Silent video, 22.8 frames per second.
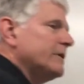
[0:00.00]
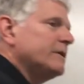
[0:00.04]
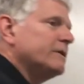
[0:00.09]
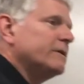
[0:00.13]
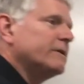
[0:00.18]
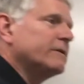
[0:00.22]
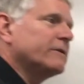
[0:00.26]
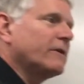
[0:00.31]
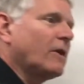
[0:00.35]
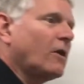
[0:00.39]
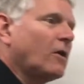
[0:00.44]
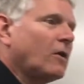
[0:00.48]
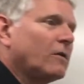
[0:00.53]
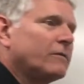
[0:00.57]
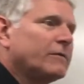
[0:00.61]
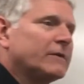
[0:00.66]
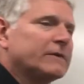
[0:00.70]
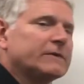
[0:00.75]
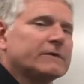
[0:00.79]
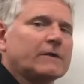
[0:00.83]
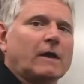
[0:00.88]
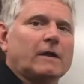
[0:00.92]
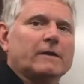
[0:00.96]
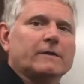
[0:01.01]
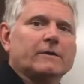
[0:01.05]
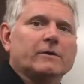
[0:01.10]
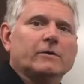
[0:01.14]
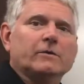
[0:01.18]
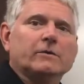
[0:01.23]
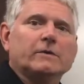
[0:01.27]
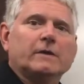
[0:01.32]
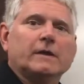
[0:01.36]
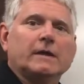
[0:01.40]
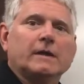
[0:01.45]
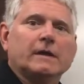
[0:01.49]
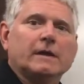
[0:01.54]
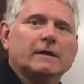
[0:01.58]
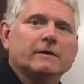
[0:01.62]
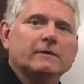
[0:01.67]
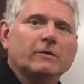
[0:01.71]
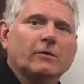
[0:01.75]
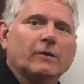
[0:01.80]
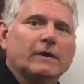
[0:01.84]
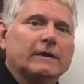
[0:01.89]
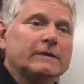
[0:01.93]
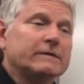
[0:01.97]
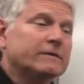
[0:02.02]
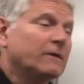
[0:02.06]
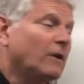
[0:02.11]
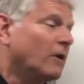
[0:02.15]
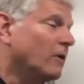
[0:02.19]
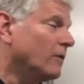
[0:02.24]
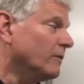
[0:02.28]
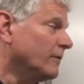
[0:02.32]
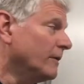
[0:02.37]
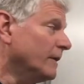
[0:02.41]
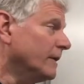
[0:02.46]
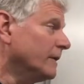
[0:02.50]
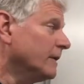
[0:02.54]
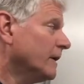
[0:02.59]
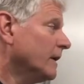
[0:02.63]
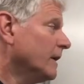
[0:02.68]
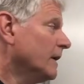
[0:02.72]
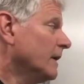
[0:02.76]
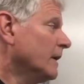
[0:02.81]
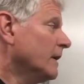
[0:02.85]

dissolve a solute into a solvent,